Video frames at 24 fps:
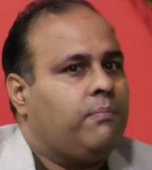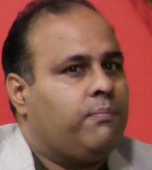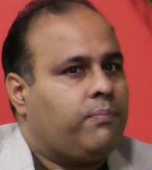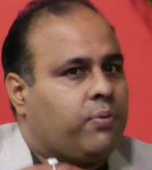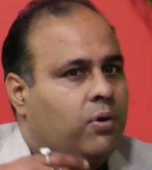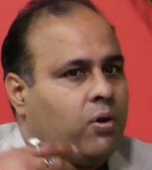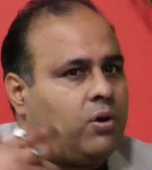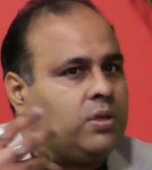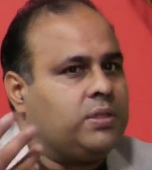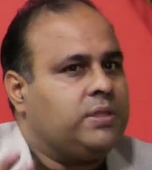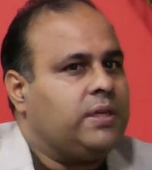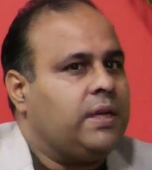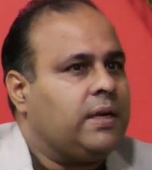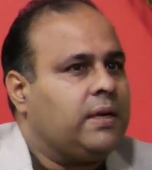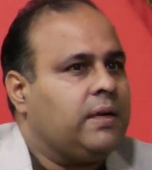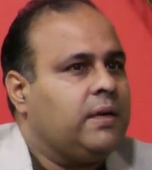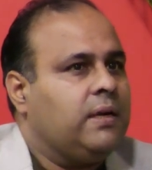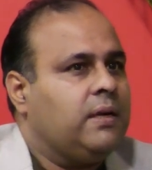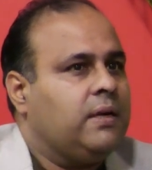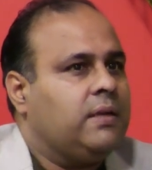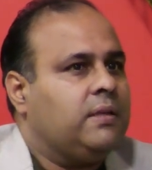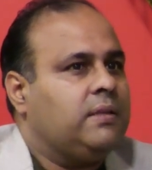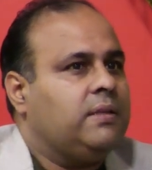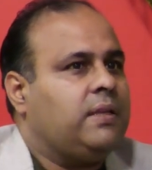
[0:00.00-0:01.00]
project
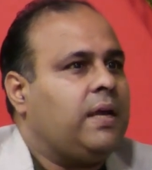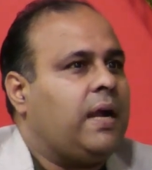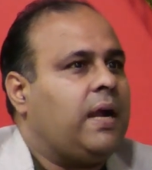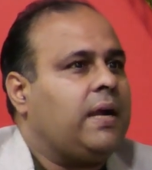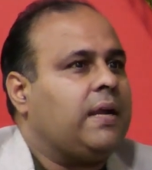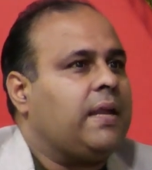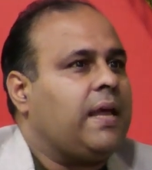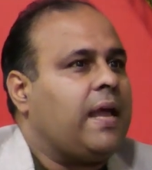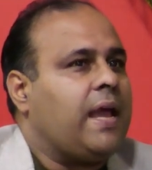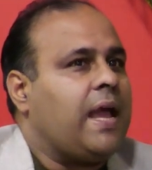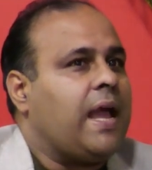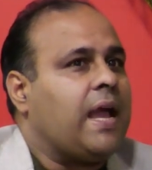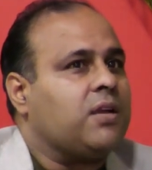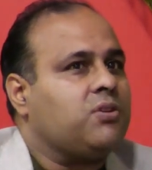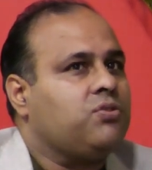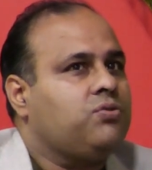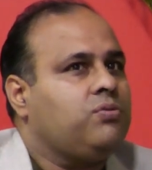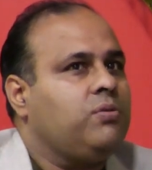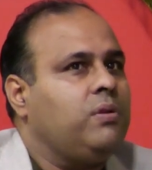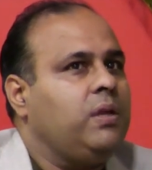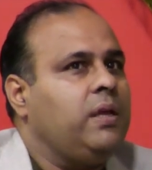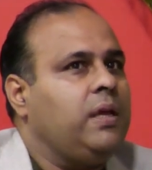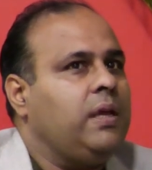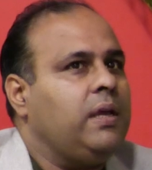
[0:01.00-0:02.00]
that
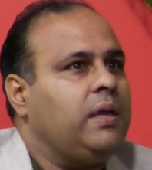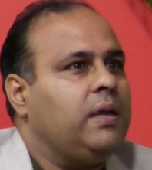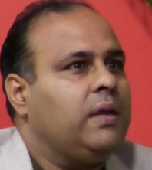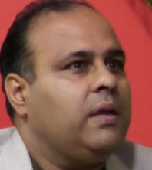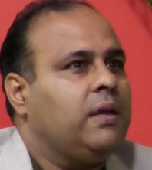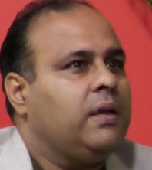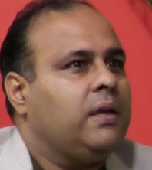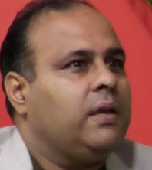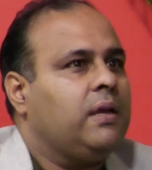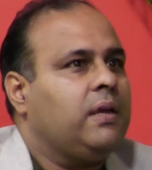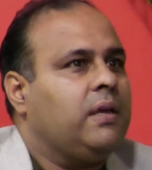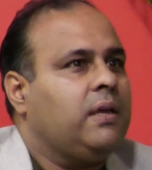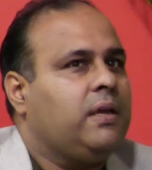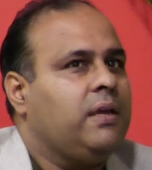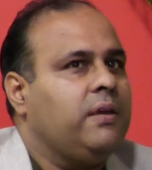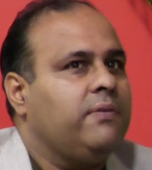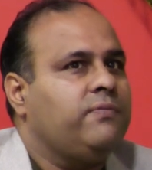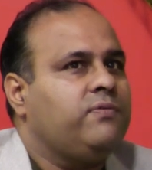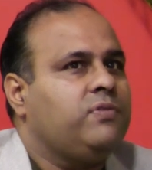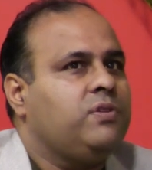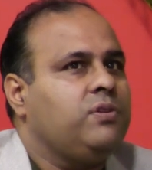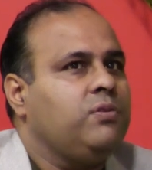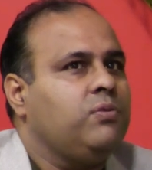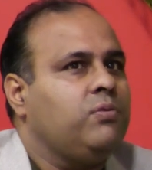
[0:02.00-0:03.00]
actually
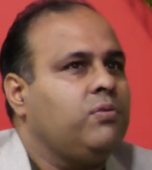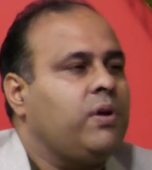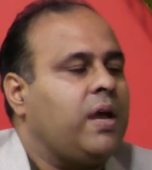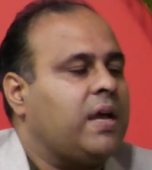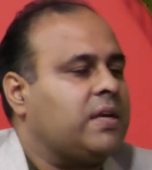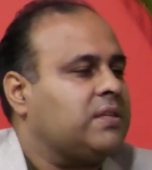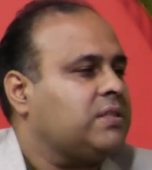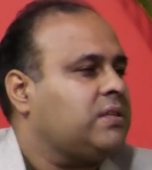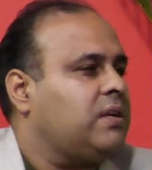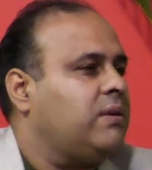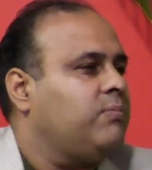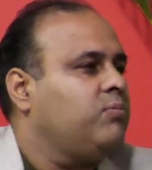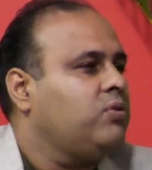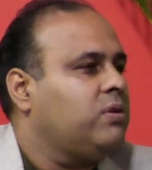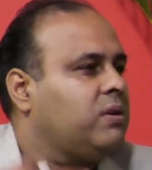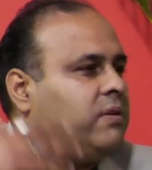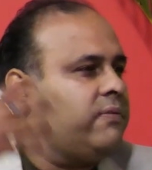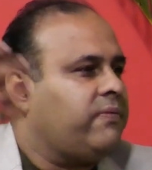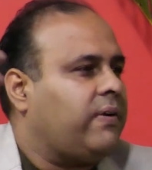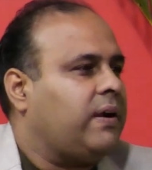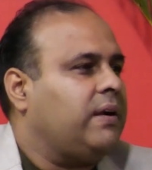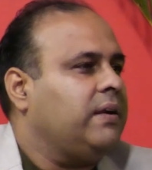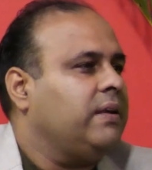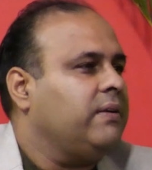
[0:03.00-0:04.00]
gives you
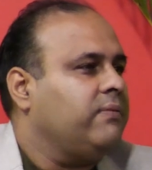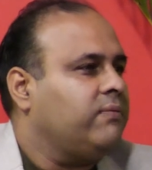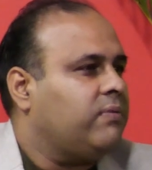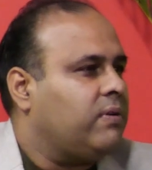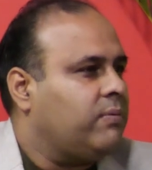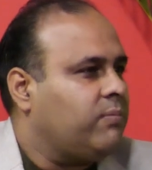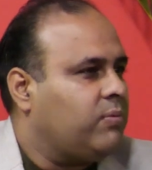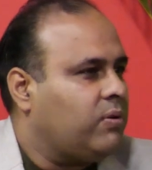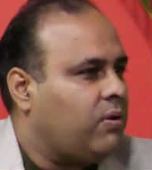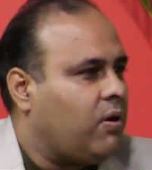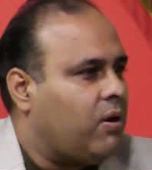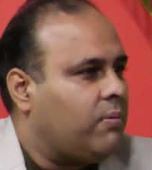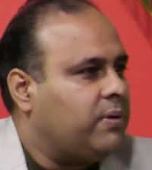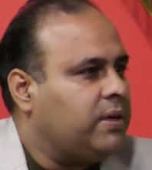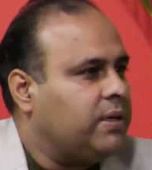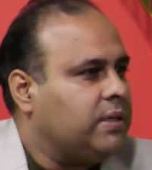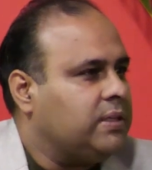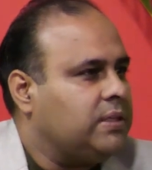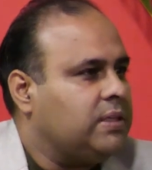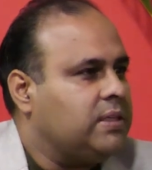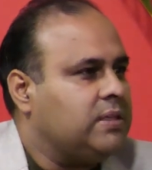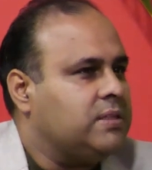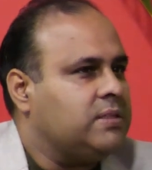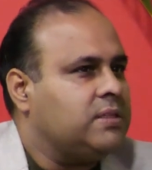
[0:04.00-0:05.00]
extramural funding from government
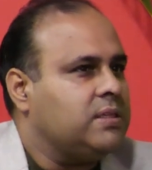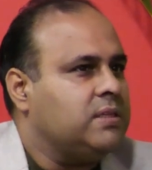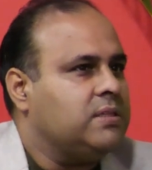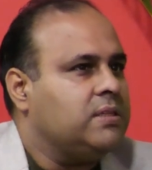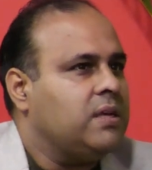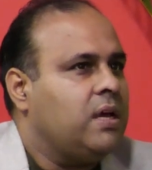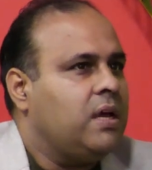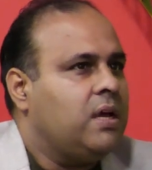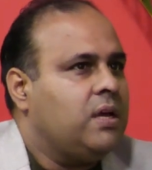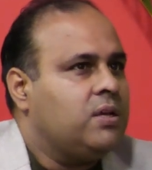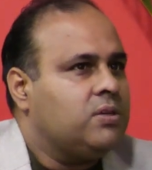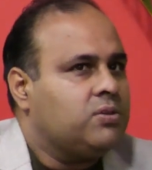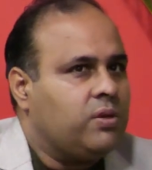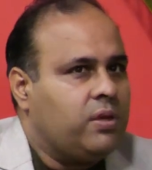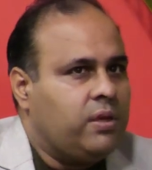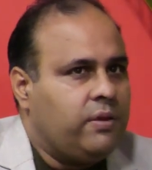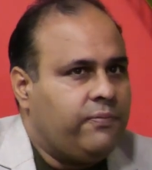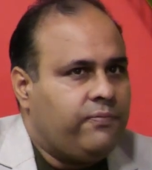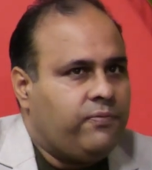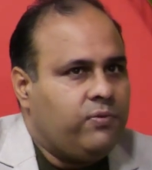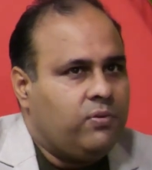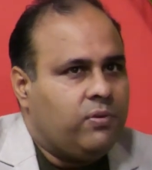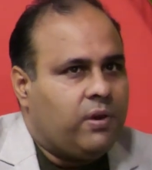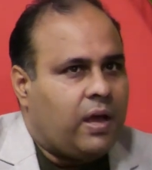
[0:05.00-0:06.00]
agencies. So
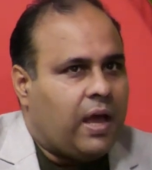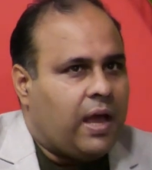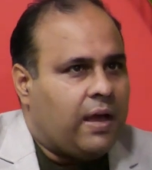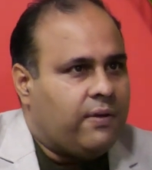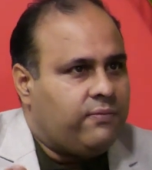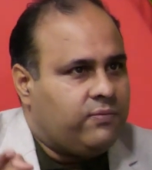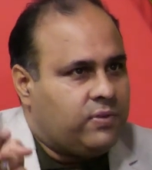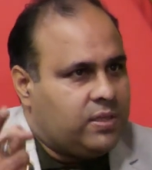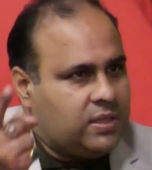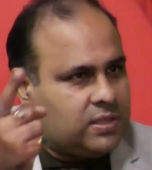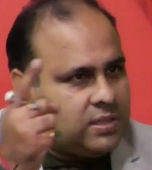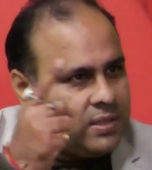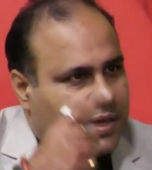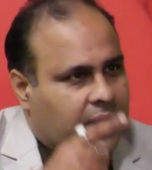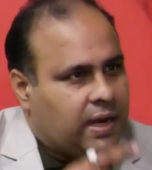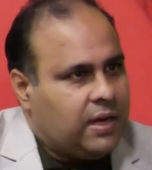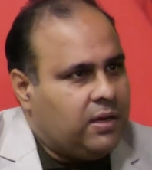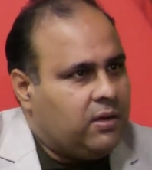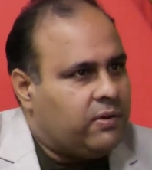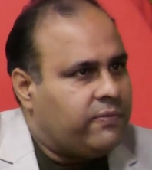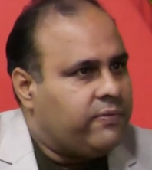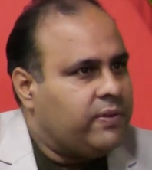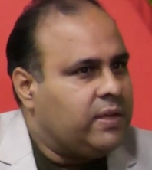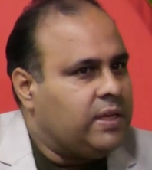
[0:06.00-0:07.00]
if you have this
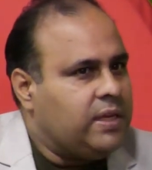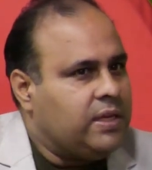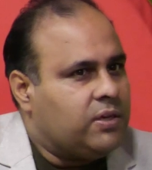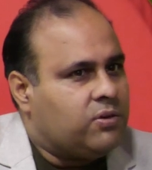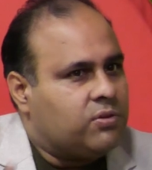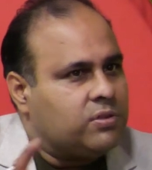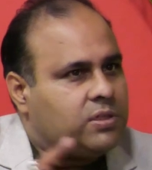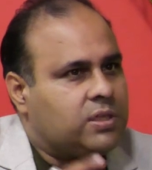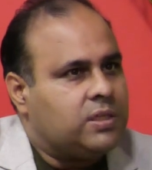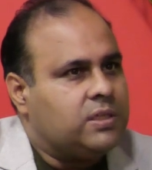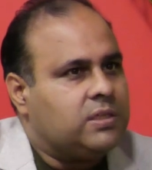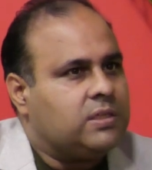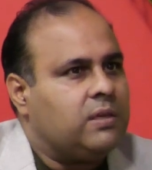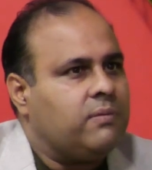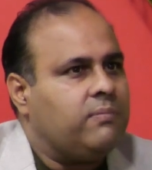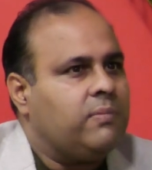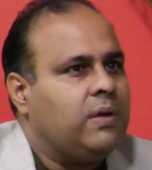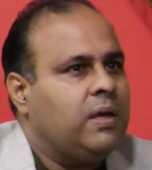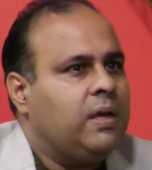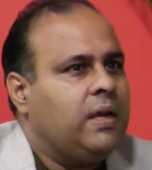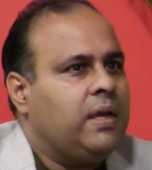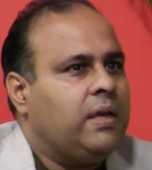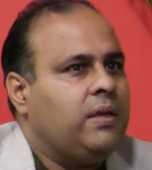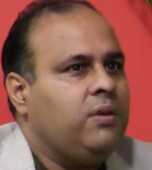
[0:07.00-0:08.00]
kind of an ecosystem,
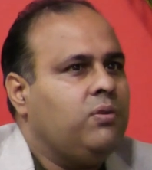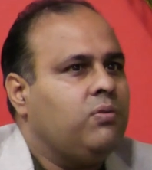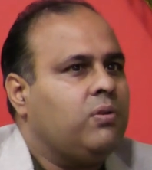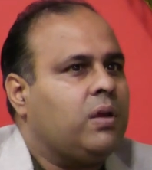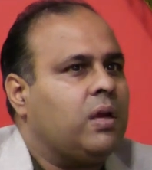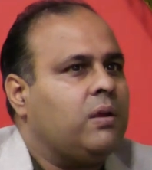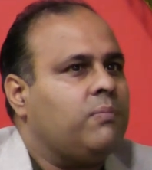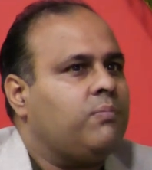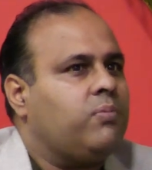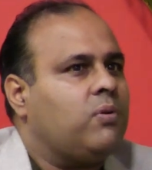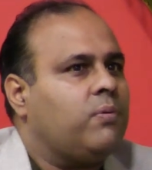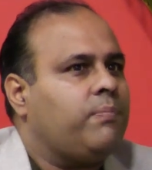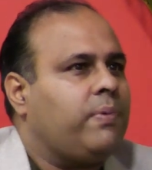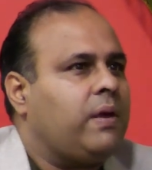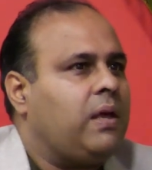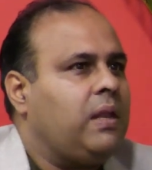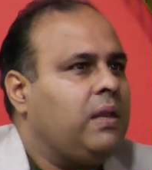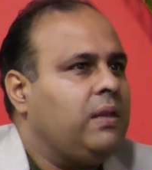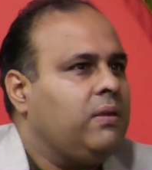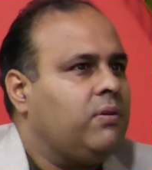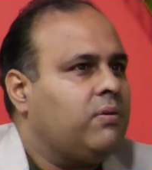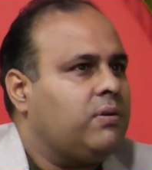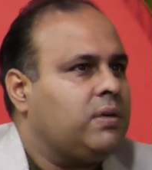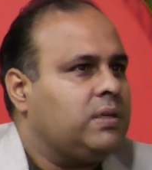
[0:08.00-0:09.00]
you can propel
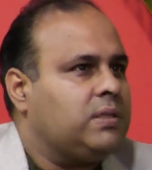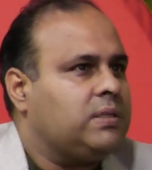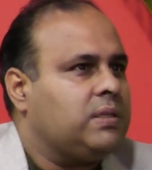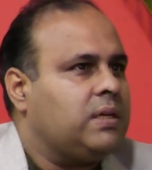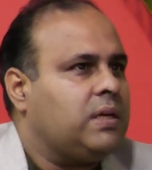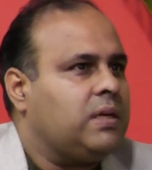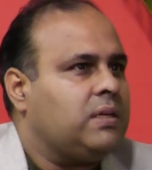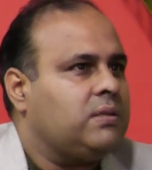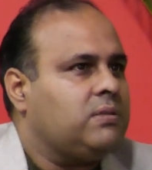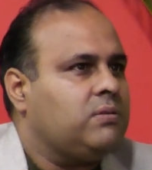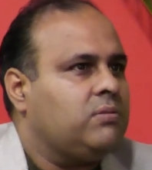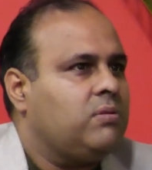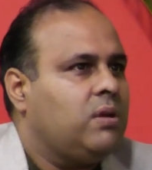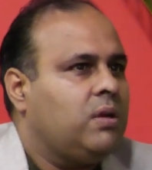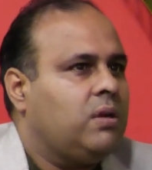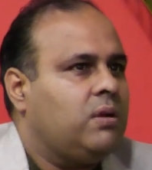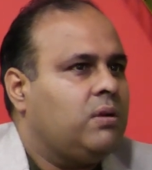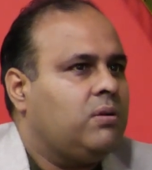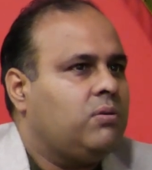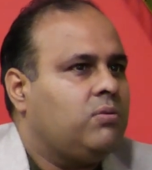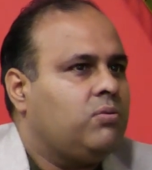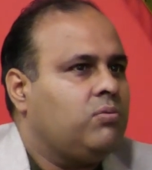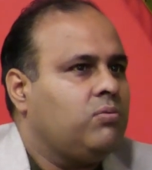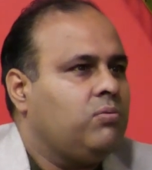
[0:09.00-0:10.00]
your research
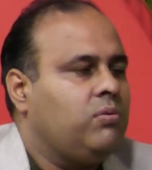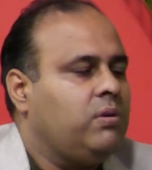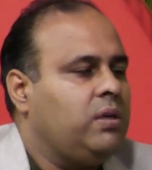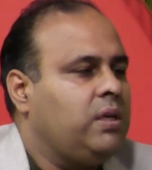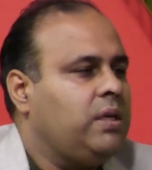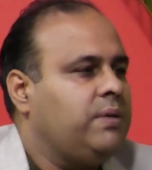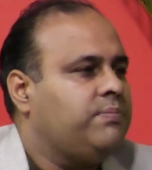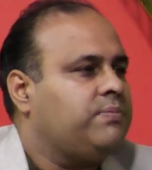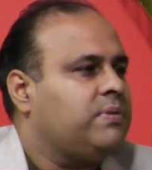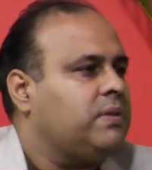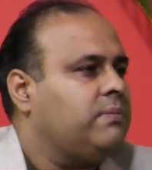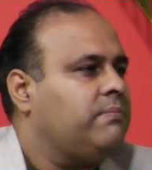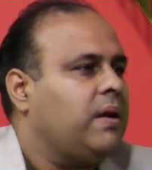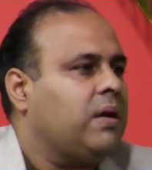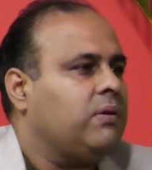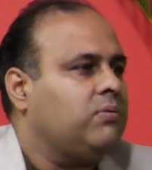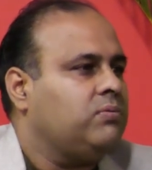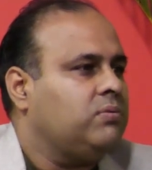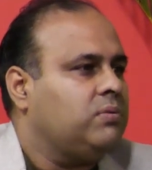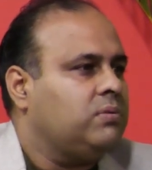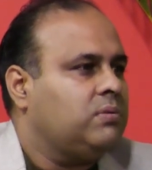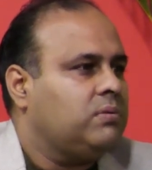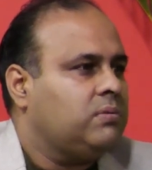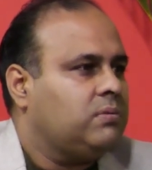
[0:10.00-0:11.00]
to leaps and
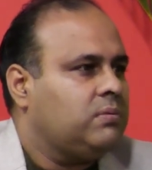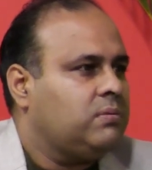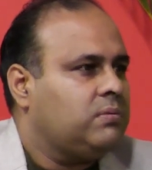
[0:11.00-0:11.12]
bounds.